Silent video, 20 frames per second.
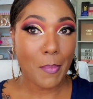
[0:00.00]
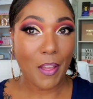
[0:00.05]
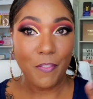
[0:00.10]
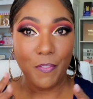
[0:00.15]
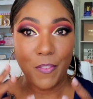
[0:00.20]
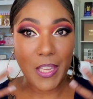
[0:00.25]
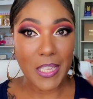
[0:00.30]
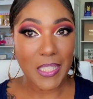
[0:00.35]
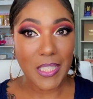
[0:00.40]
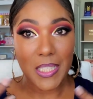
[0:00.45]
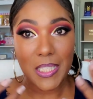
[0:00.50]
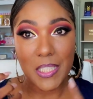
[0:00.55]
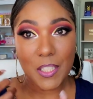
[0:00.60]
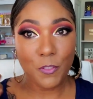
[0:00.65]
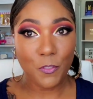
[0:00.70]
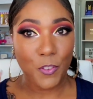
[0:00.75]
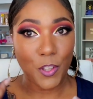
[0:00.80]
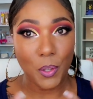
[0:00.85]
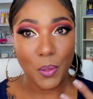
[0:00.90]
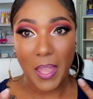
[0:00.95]
my face
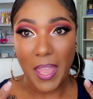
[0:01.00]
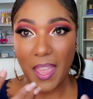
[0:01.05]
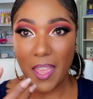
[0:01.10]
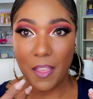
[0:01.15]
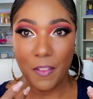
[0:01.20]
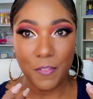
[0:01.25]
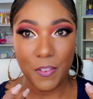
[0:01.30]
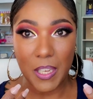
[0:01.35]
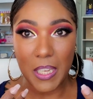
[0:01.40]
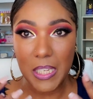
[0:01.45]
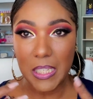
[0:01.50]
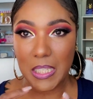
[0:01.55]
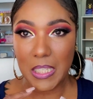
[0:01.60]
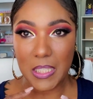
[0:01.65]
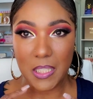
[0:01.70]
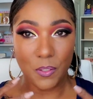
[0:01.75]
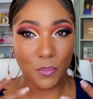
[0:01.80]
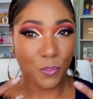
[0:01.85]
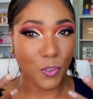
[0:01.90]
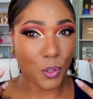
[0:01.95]
doesn't feel heavy, it
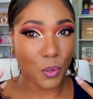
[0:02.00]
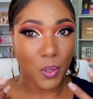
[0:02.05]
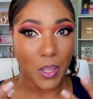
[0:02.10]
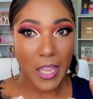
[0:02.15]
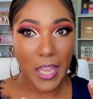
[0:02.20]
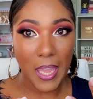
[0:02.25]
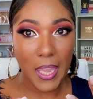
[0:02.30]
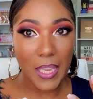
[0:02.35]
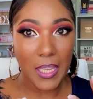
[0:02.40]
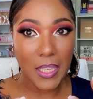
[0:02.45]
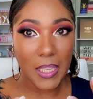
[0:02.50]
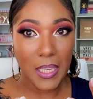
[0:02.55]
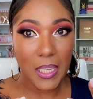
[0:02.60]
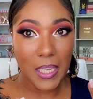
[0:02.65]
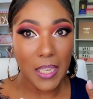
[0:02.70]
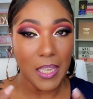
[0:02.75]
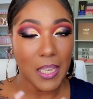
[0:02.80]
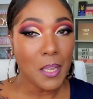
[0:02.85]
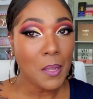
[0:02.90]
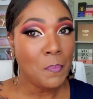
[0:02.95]
doesn't feel
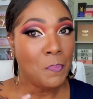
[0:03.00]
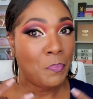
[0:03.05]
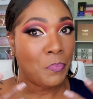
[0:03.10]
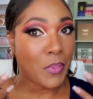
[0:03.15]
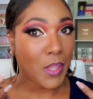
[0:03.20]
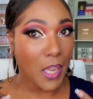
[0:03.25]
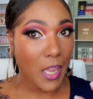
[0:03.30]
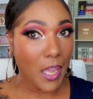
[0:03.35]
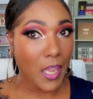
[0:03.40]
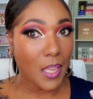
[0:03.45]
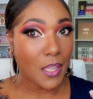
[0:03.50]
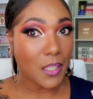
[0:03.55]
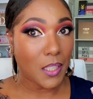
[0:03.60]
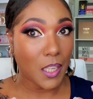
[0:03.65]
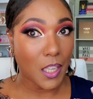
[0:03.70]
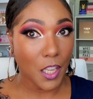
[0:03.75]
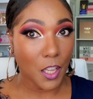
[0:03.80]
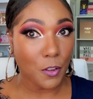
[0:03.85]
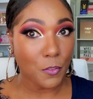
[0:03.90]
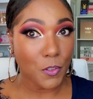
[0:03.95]
cakey, and
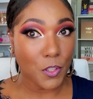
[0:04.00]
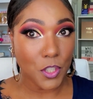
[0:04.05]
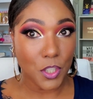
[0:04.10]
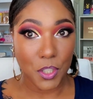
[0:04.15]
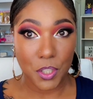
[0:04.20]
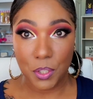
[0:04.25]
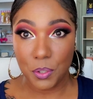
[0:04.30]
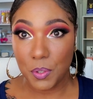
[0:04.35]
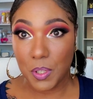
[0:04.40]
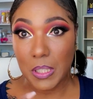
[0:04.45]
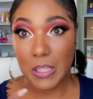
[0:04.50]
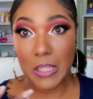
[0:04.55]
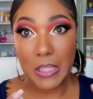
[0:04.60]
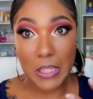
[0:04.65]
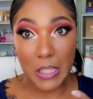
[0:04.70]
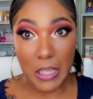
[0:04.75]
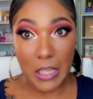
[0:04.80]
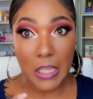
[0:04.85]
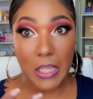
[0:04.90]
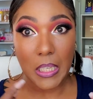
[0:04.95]
the coverage, as you can
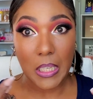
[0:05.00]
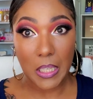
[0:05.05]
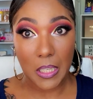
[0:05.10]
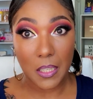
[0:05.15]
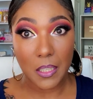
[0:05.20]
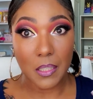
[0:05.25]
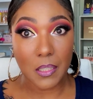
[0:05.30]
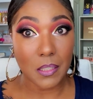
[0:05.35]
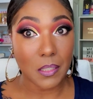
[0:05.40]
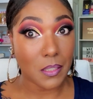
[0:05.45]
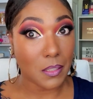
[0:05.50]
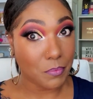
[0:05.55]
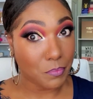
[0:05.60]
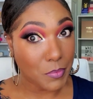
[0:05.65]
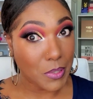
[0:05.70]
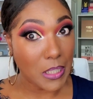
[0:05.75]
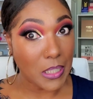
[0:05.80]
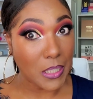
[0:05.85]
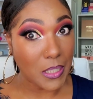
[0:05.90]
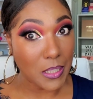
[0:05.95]
see, is
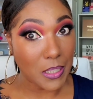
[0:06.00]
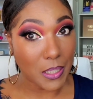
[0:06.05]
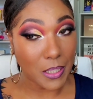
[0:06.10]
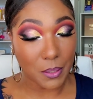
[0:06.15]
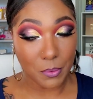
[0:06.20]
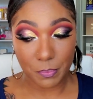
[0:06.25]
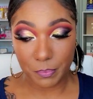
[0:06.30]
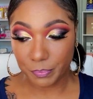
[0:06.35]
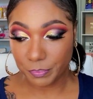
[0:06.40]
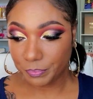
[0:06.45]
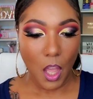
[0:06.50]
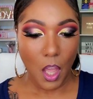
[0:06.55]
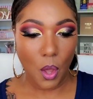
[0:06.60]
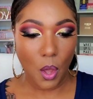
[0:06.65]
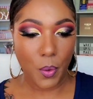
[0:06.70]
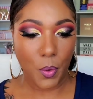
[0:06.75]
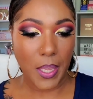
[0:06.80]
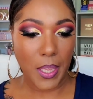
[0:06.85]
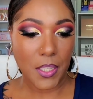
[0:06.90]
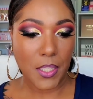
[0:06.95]
decent.
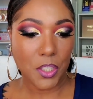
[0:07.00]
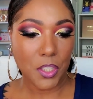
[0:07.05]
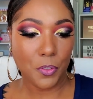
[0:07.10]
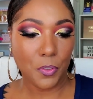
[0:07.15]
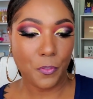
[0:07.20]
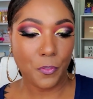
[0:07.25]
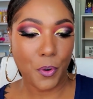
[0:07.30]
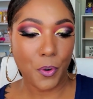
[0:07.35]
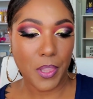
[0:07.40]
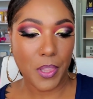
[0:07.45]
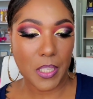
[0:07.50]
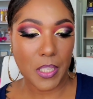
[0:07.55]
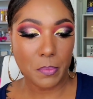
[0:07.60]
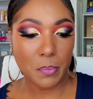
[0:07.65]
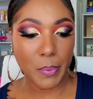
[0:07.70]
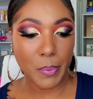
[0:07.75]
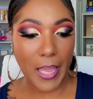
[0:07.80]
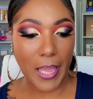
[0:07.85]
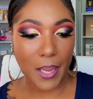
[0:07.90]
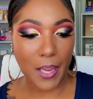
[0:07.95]
Okay, so for this
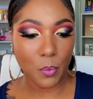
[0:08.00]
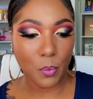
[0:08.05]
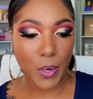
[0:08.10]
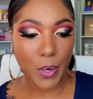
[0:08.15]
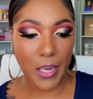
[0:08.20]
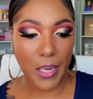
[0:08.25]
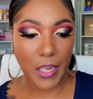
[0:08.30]
Black